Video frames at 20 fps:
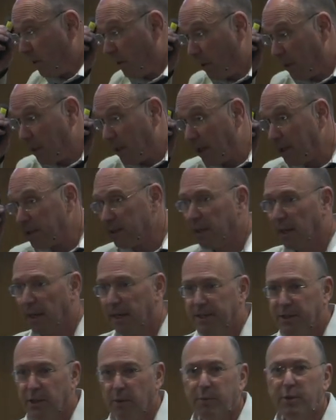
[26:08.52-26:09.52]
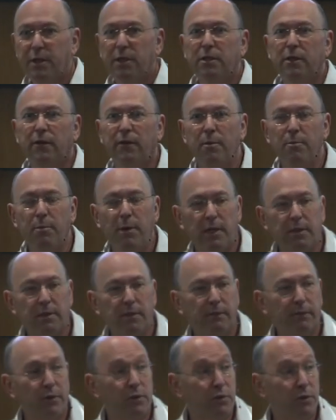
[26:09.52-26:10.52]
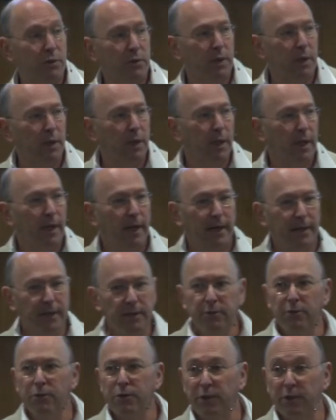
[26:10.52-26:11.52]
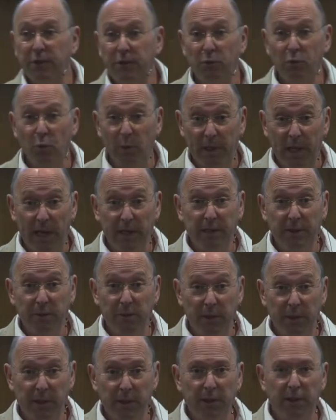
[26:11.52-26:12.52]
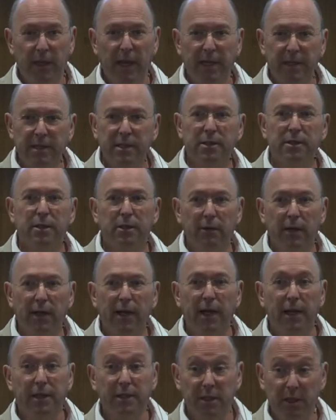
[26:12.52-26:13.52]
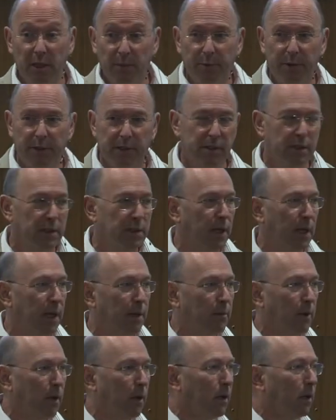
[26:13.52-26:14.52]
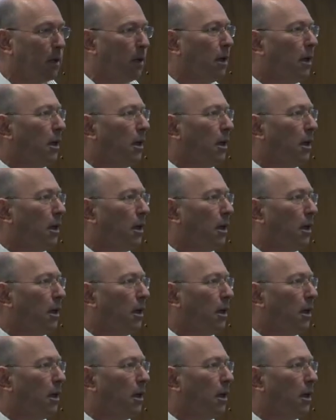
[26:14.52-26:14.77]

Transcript: in anxiety, obsessive compulsive disorder. And this was when, when the SSRI antidepressants came along.